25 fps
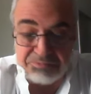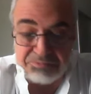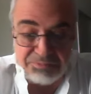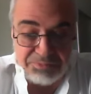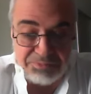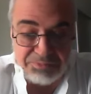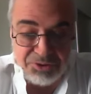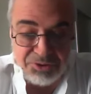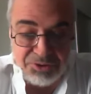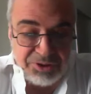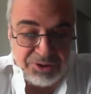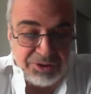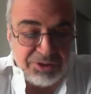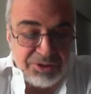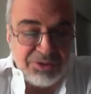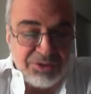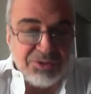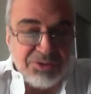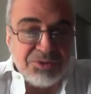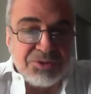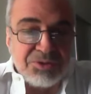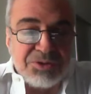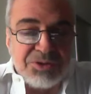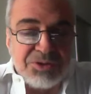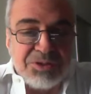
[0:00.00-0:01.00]
put it in
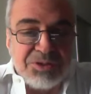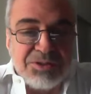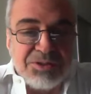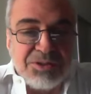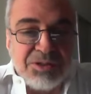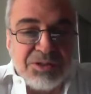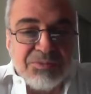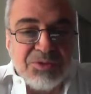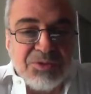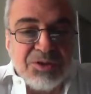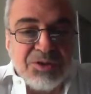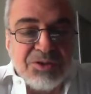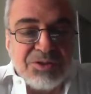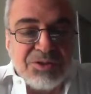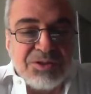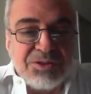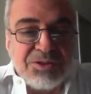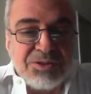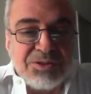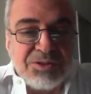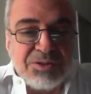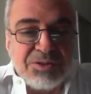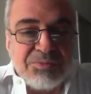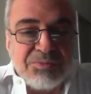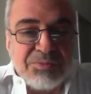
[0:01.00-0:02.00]
your system, and the
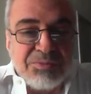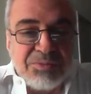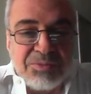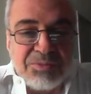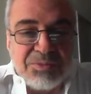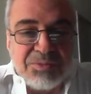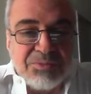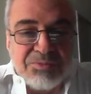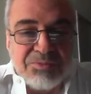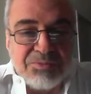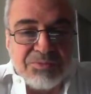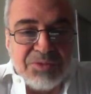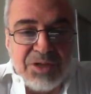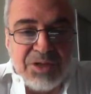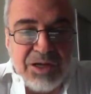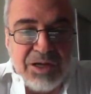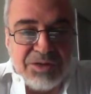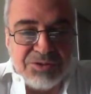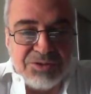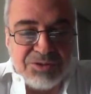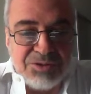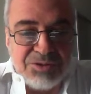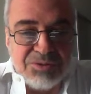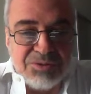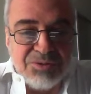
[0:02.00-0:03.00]
system
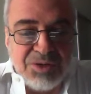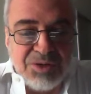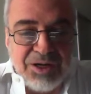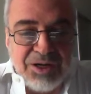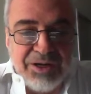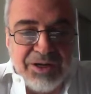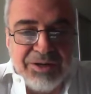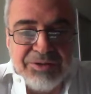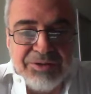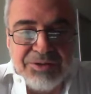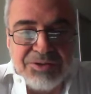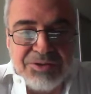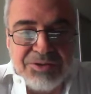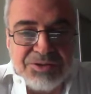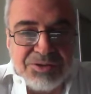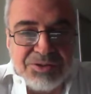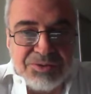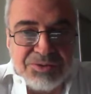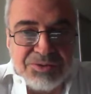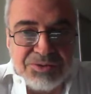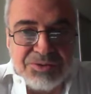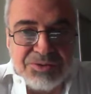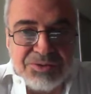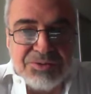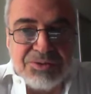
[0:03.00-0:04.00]
has a UI, and it
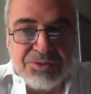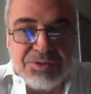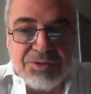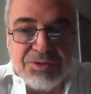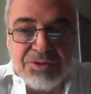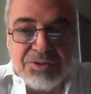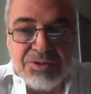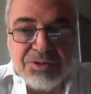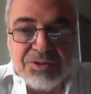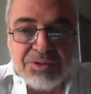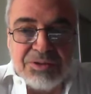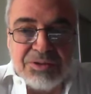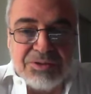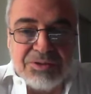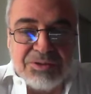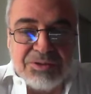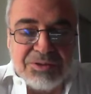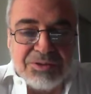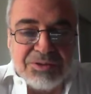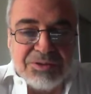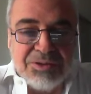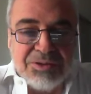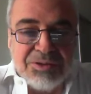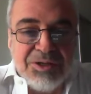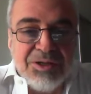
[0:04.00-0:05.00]
shows you
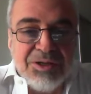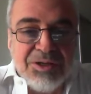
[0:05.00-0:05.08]
the